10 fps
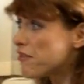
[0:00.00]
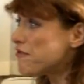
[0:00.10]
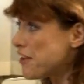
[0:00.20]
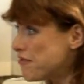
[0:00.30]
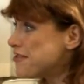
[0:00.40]

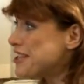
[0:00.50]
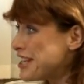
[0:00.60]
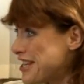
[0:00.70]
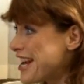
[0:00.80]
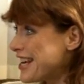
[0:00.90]
50
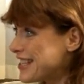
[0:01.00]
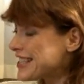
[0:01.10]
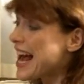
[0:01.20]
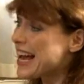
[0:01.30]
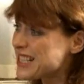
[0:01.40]

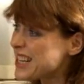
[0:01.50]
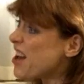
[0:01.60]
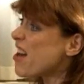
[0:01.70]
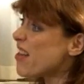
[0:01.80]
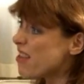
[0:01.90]
years, and
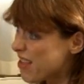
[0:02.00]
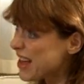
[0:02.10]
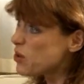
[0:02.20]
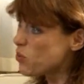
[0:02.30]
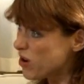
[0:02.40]

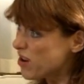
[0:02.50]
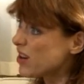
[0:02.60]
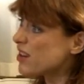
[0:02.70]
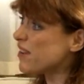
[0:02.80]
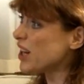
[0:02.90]
they
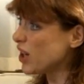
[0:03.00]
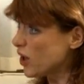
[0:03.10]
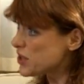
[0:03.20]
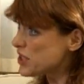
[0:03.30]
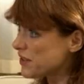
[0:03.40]
work for
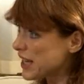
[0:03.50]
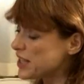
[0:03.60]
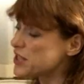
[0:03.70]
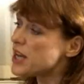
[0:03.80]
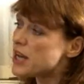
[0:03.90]
lots of
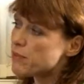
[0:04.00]
kids,